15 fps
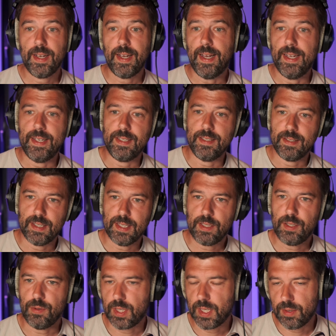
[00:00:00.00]
And in that
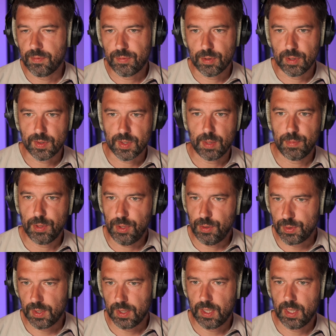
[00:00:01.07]
you can, for example,
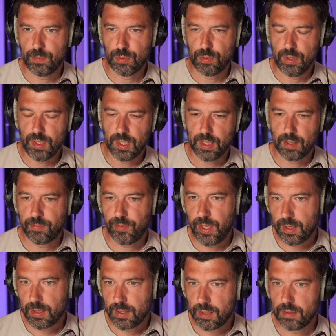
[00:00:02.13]
use a library like
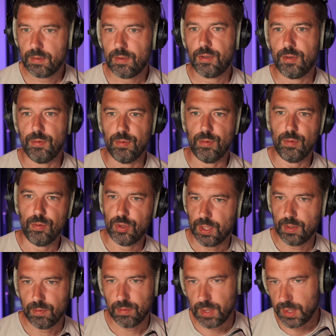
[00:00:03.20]
Faker to
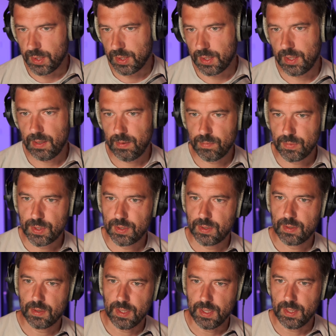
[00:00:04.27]
generate
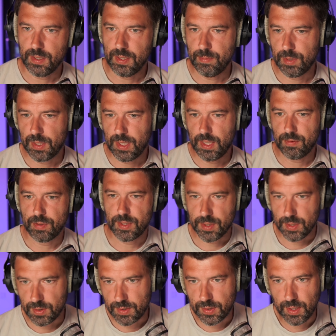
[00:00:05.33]
names and email
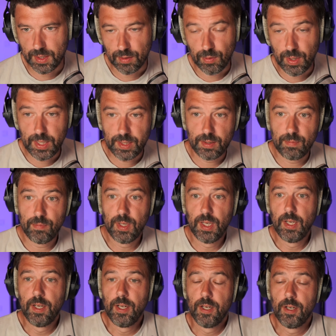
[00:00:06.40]
addresses that are random,
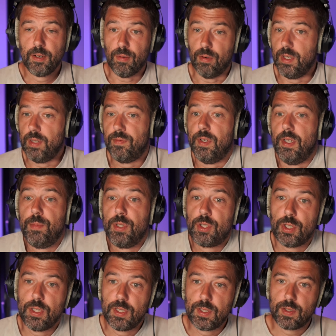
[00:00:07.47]
or even
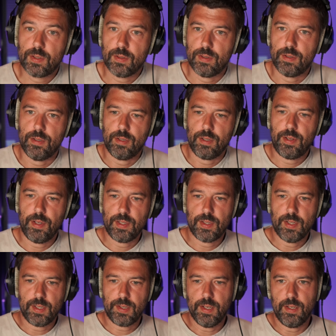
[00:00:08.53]
images or things
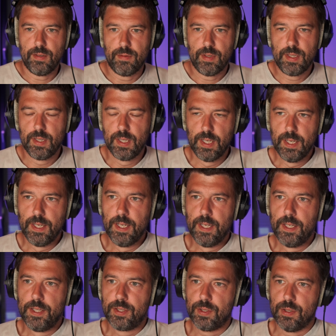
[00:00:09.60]
like that, right?
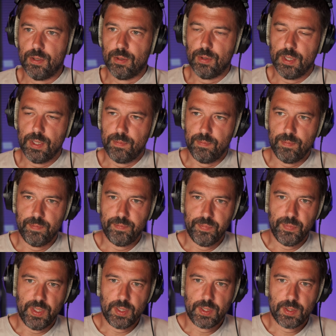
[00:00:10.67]
So
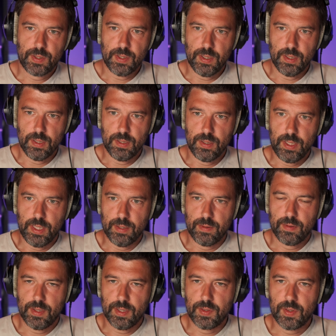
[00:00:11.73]
this
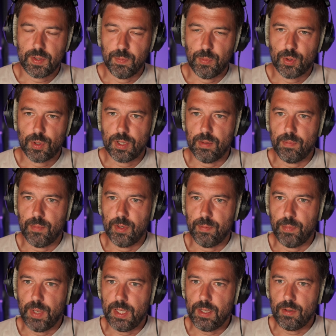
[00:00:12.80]
is more a
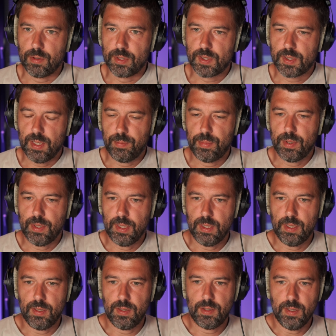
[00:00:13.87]
manual step.
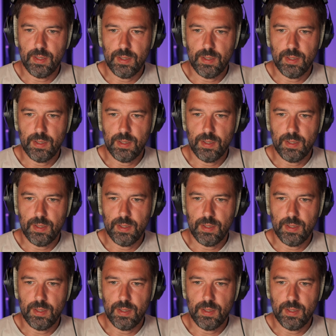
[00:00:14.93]
And